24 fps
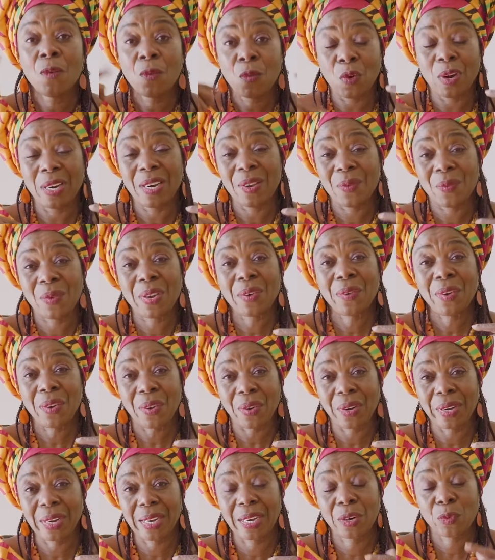for the very
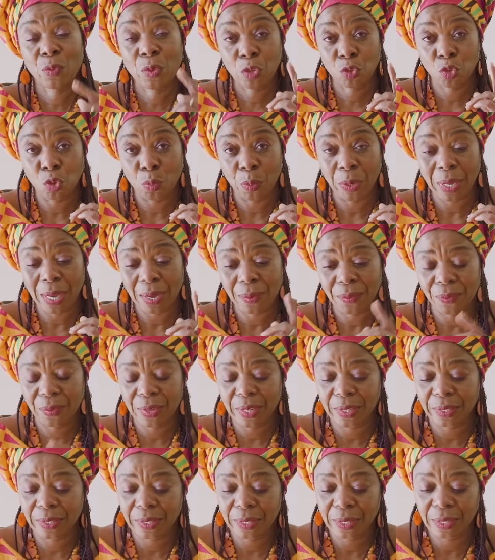organ which will be
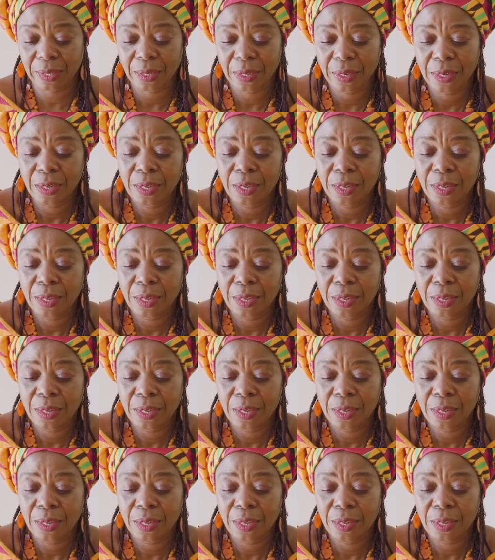affected.